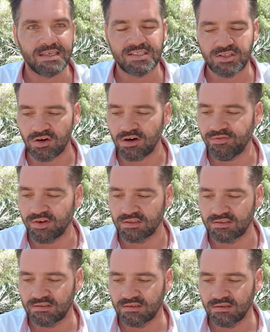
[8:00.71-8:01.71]
a
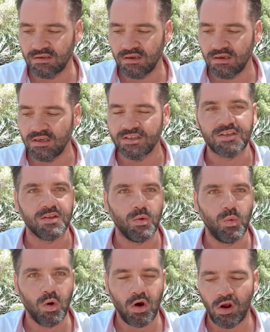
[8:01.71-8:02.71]
servant, so the
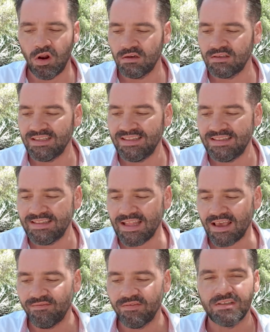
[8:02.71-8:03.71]
world
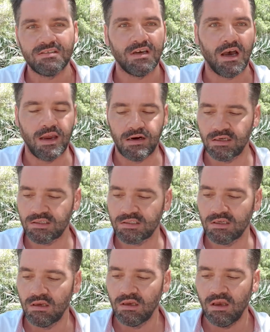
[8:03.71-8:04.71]
never
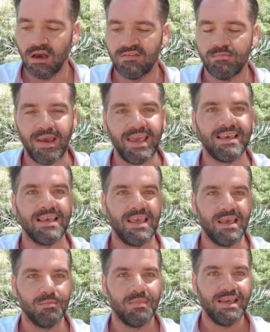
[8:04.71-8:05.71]
tires of making
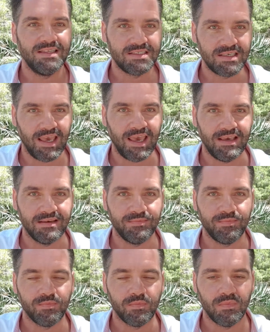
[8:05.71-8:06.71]
him its king.
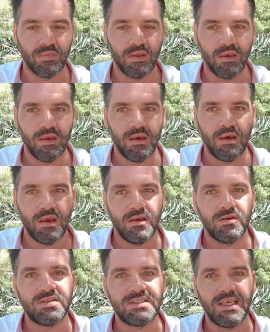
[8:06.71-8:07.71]

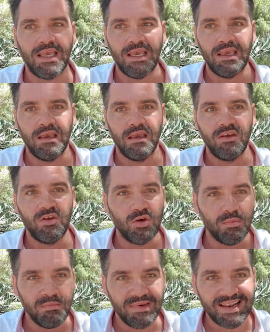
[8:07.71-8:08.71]
You see,
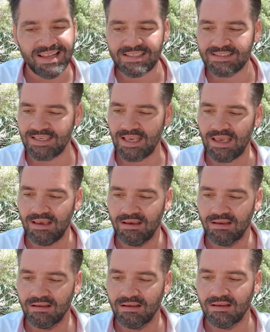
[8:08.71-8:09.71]
humility
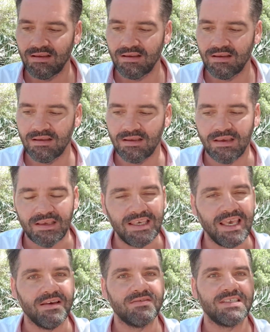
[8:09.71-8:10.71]

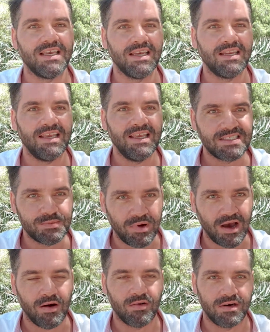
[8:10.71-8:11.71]
gives it its
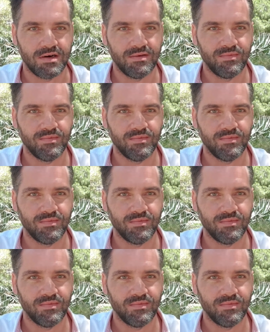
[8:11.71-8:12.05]
power.